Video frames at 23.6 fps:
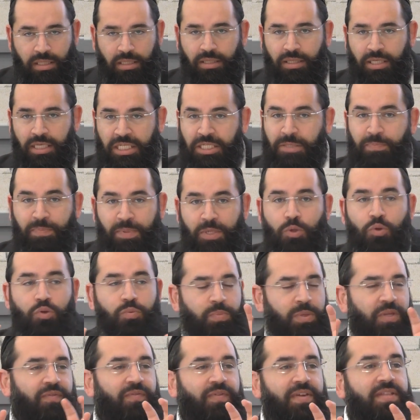dispute
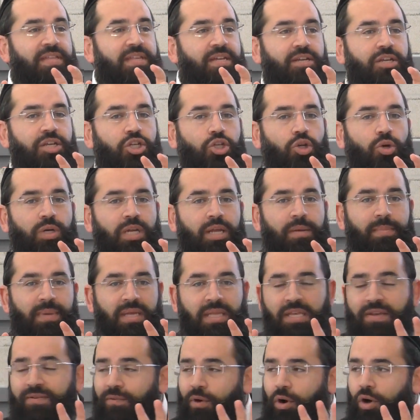between the rishonim
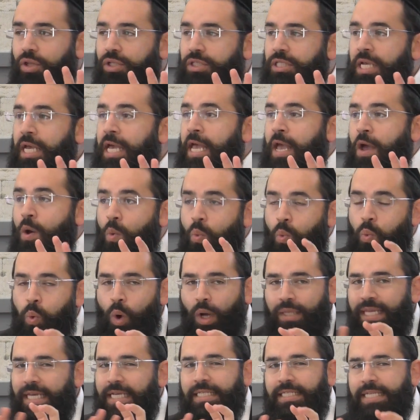and Evils,
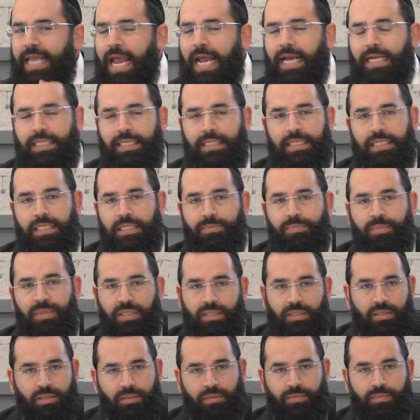what exactly this
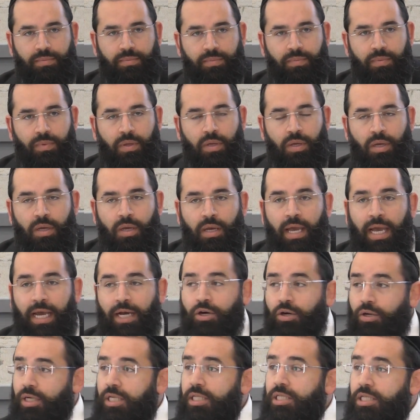means.
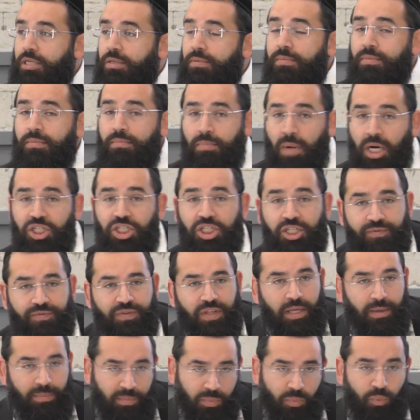According to much of
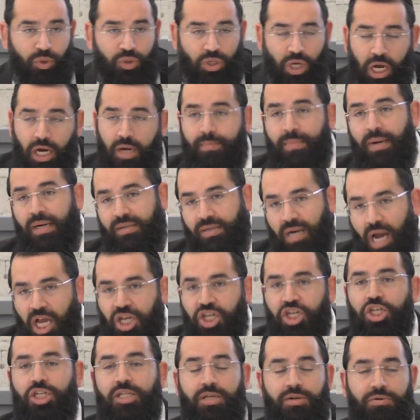them, we're talking about
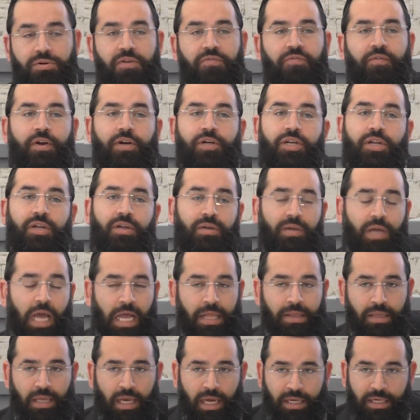Rashi, the Rif on
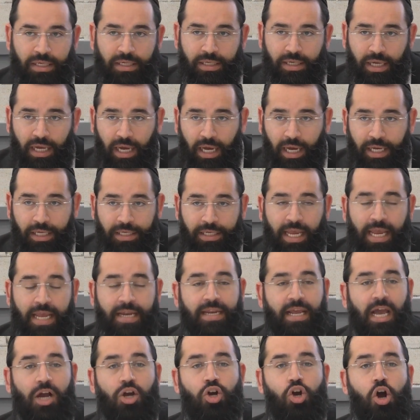
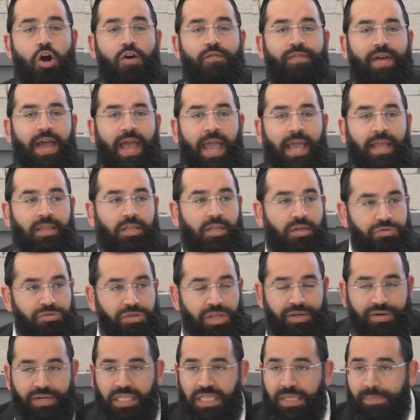Yaakov, and
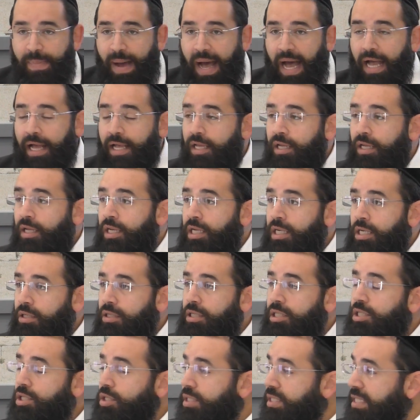the Ritba.
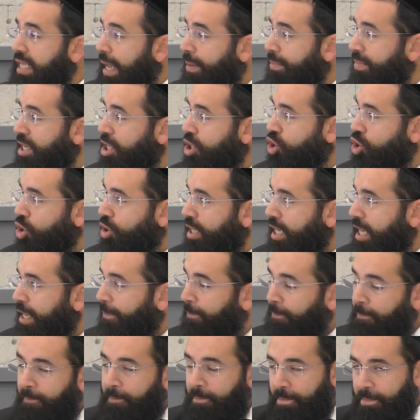According to some
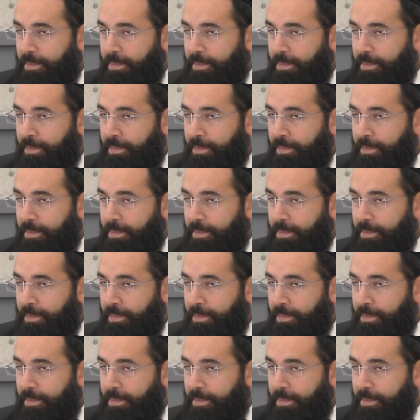rishonim,